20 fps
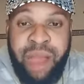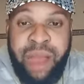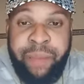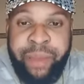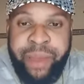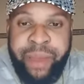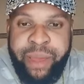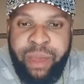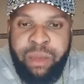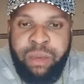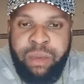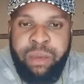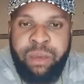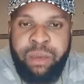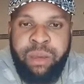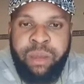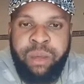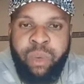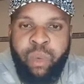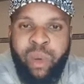Babe.
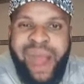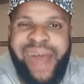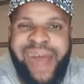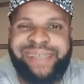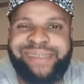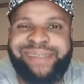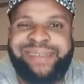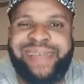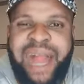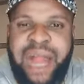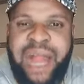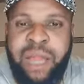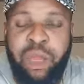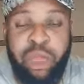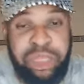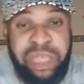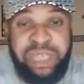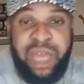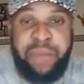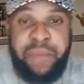What Zaga?
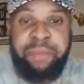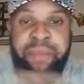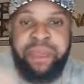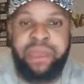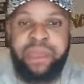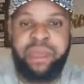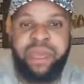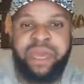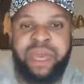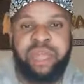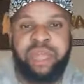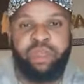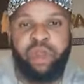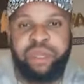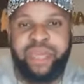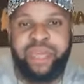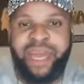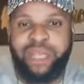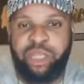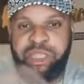It isn't me. You know,
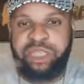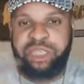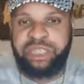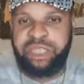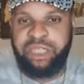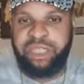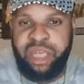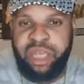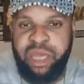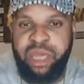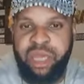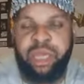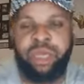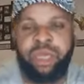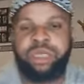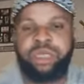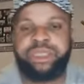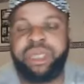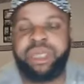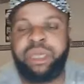girl, they see,
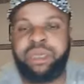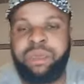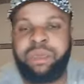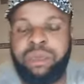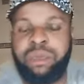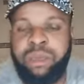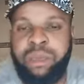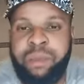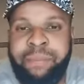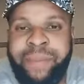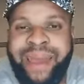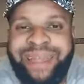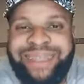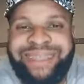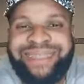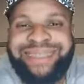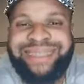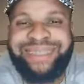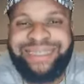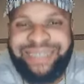say, my
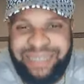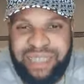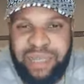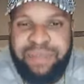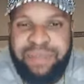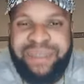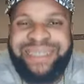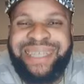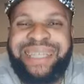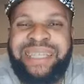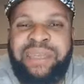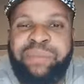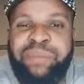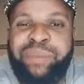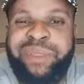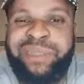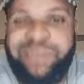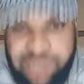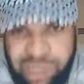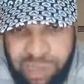children, they be
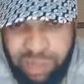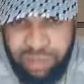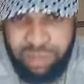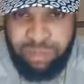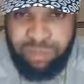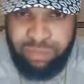celebrity.